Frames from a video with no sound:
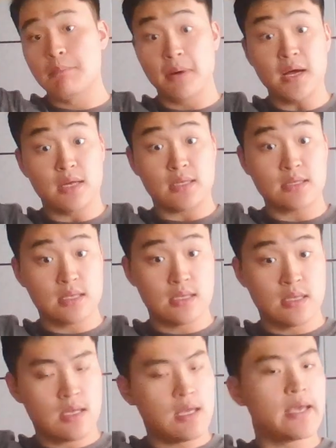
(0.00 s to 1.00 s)

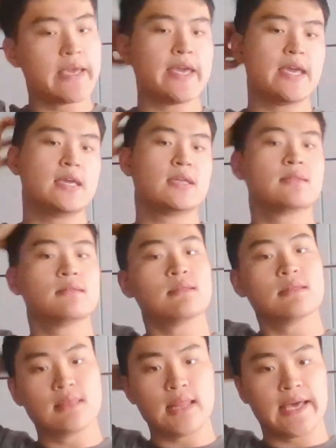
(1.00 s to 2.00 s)
But
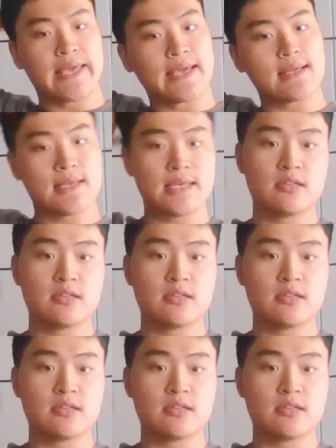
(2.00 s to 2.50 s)
in the